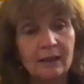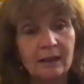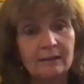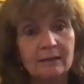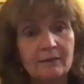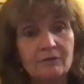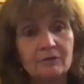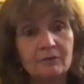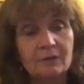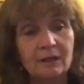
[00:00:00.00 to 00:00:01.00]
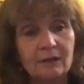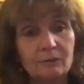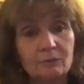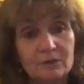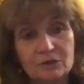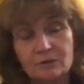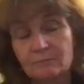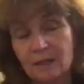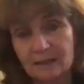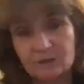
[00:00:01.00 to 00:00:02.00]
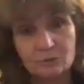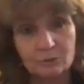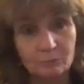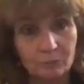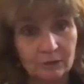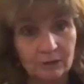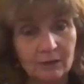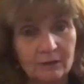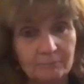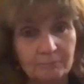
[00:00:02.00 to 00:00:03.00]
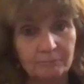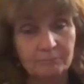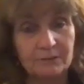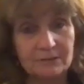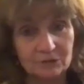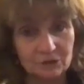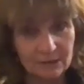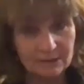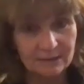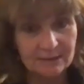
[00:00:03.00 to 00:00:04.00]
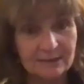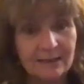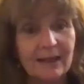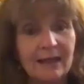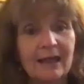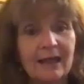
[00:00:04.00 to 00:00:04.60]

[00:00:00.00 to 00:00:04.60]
another Western Mass group working on peace and justice.